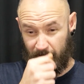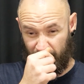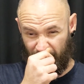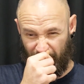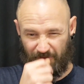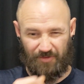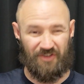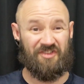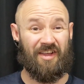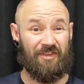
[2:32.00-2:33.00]
before I
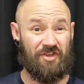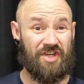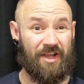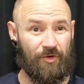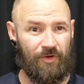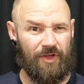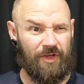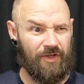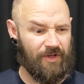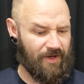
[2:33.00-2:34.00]
really started the channel
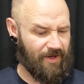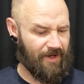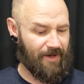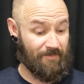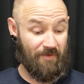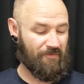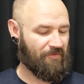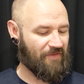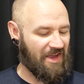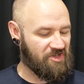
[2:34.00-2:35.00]
on
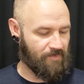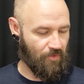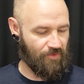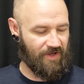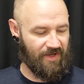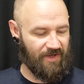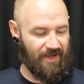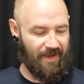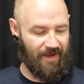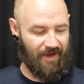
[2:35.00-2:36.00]
Facebook.
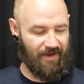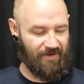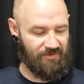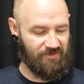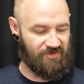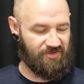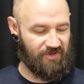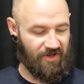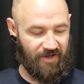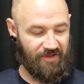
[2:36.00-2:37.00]
And,
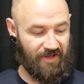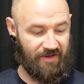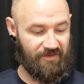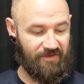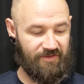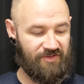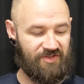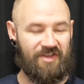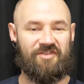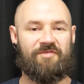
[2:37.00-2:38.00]
you know, like this
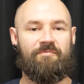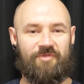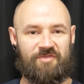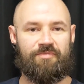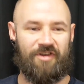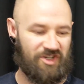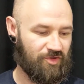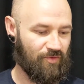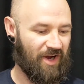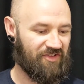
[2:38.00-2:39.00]
thing is
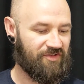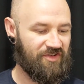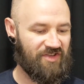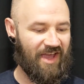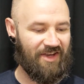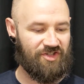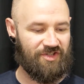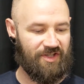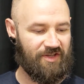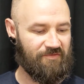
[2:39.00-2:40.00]
pressurized, so it's
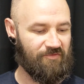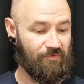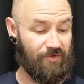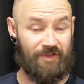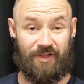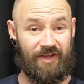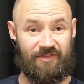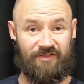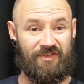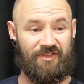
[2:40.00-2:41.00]
actually really like,